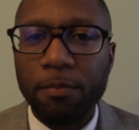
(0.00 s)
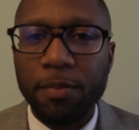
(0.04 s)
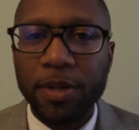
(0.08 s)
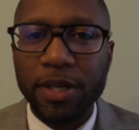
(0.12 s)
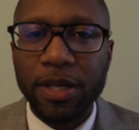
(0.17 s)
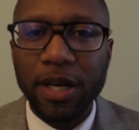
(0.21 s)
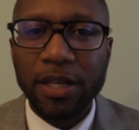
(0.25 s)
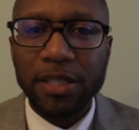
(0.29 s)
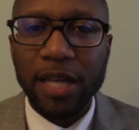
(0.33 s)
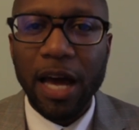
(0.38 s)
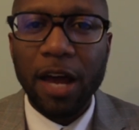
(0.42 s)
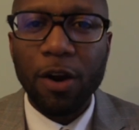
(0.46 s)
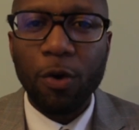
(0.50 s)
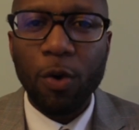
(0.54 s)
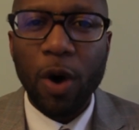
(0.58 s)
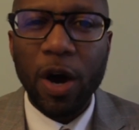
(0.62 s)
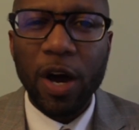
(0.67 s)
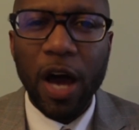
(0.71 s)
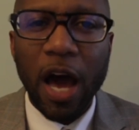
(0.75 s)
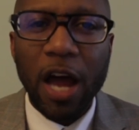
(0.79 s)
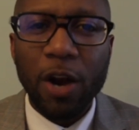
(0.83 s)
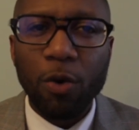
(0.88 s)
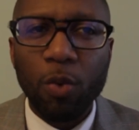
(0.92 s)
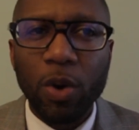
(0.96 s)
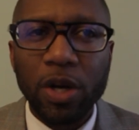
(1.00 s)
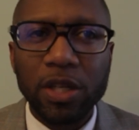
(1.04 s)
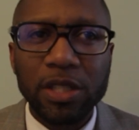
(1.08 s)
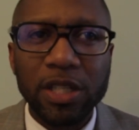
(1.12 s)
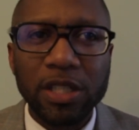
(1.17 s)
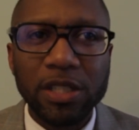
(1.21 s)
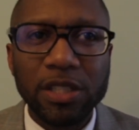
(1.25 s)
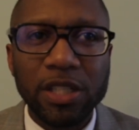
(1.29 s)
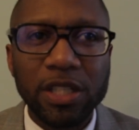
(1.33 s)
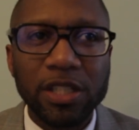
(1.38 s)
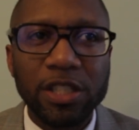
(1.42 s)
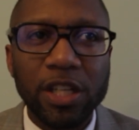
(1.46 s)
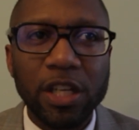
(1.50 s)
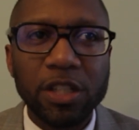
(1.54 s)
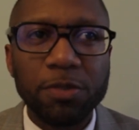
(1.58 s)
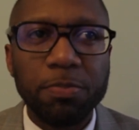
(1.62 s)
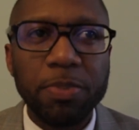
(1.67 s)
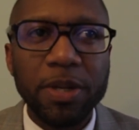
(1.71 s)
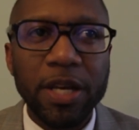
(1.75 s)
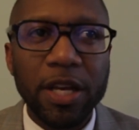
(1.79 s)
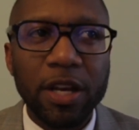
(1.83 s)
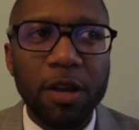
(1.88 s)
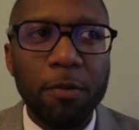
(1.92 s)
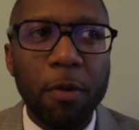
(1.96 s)
because I don't I don't want this to
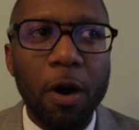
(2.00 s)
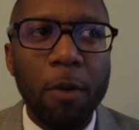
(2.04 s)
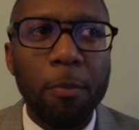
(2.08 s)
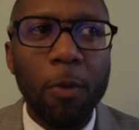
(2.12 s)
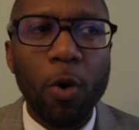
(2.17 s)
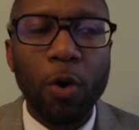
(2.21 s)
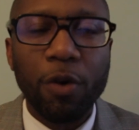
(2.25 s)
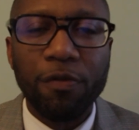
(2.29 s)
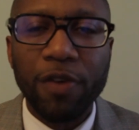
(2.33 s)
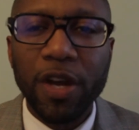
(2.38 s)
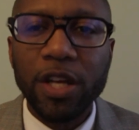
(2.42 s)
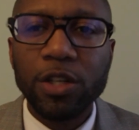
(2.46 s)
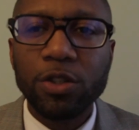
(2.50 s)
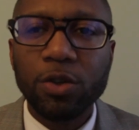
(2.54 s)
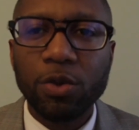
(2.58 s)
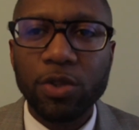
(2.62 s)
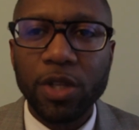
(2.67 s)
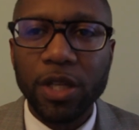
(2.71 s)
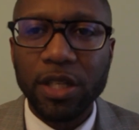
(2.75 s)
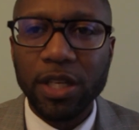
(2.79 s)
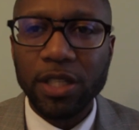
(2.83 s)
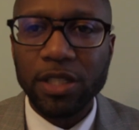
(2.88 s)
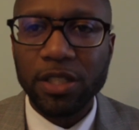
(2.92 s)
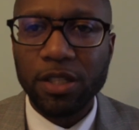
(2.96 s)
just be an, a motivational thing.